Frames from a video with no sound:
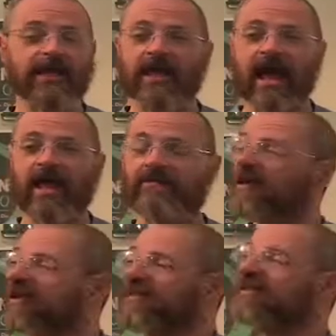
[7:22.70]
didn't have
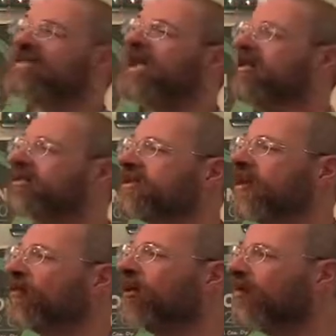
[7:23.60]
descendants that
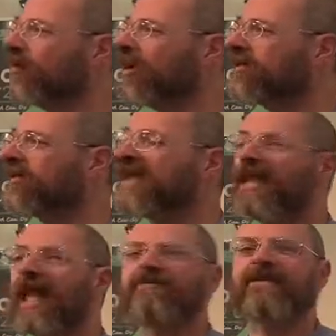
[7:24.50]
were numberless. He
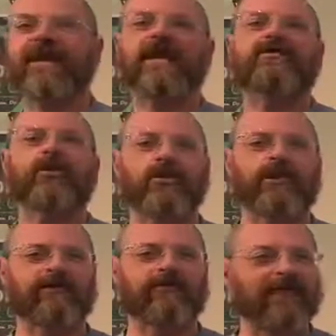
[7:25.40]
didn't have kings and queens
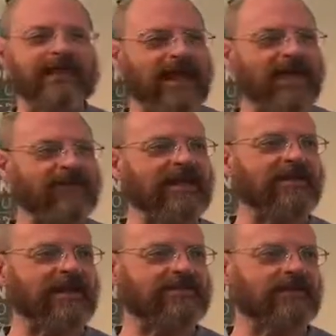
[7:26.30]
coming from him. He didn't have any of
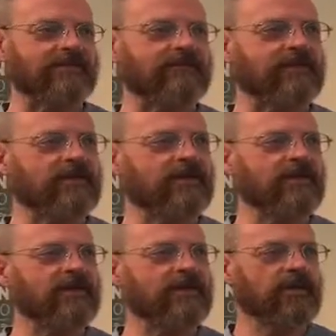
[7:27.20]
that stuff.
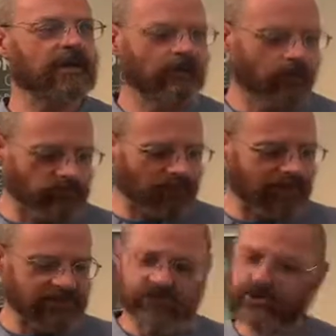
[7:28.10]
But once we got
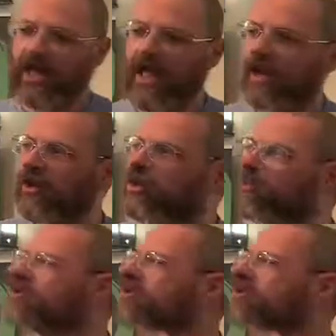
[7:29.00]
this child who was